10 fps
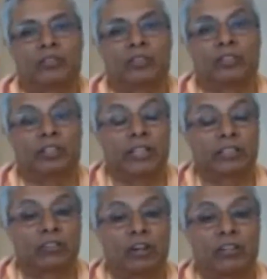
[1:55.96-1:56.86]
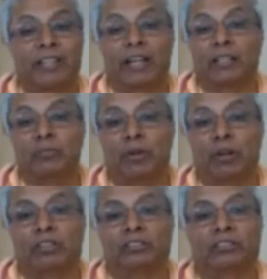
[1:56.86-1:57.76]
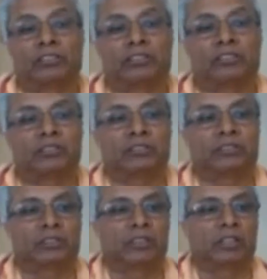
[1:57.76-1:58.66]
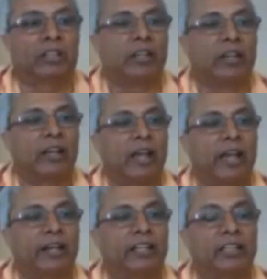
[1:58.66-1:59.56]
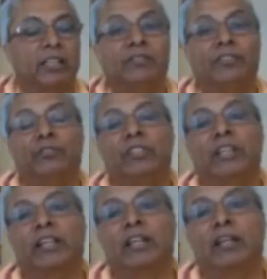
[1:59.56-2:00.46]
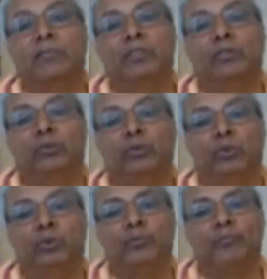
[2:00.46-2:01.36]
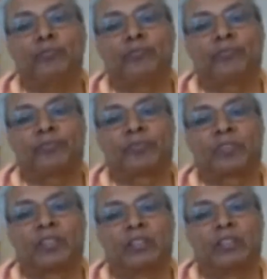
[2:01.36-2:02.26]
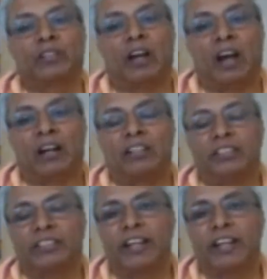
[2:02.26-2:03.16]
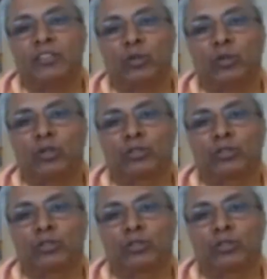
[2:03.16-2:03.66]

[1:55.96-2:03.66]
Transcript: It has got that importance. And if we are able to understand Yoga